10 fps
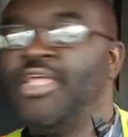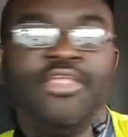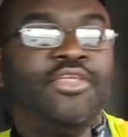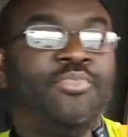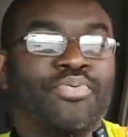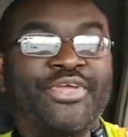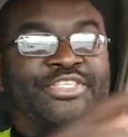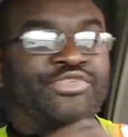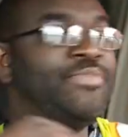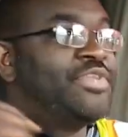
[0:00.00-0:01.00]
you
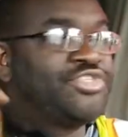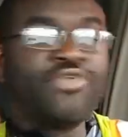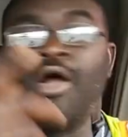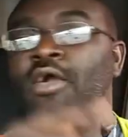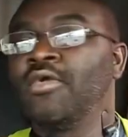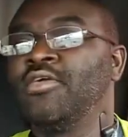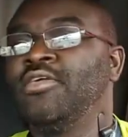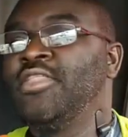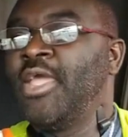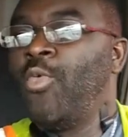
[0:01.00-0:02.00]
pre-trip the truck.
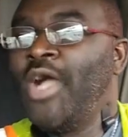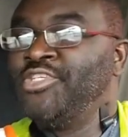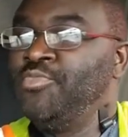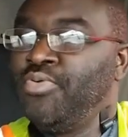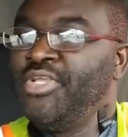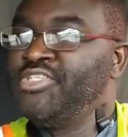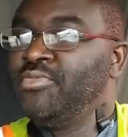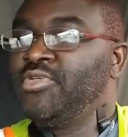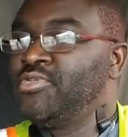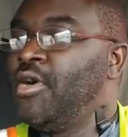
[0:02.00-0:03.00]
They watch you pre-trip
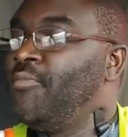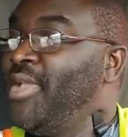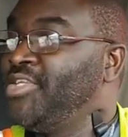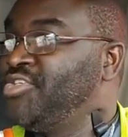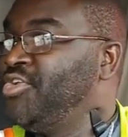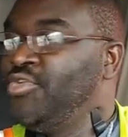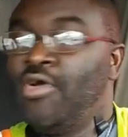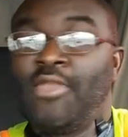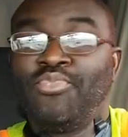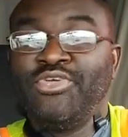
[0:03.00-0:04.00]
the truck, make sure you know
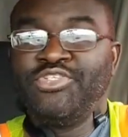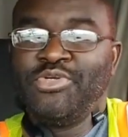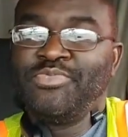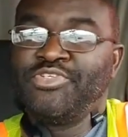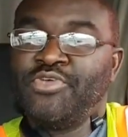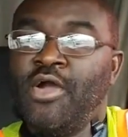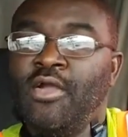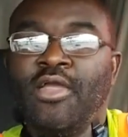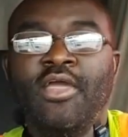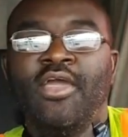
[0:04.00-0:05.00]
how to pre-trip the truck,
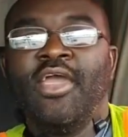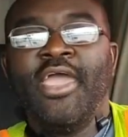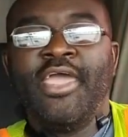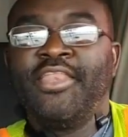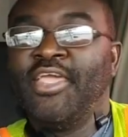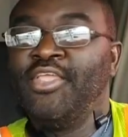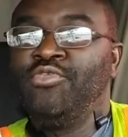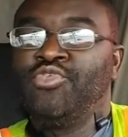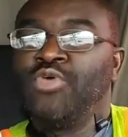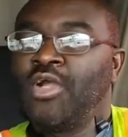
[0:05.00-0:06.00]
and then you
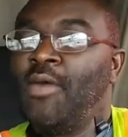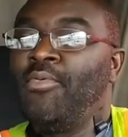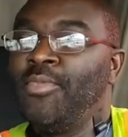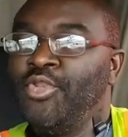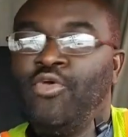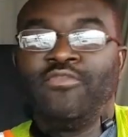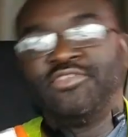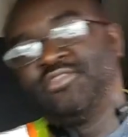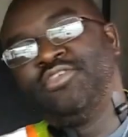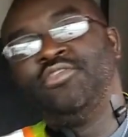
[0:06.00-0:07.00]
do a couple
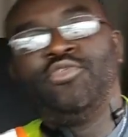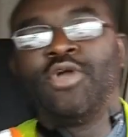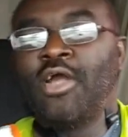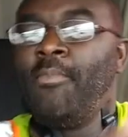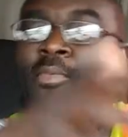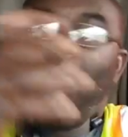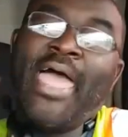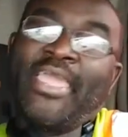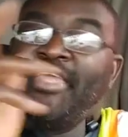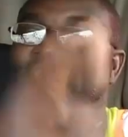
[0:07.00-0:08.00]
maneuvers. You do a couple backing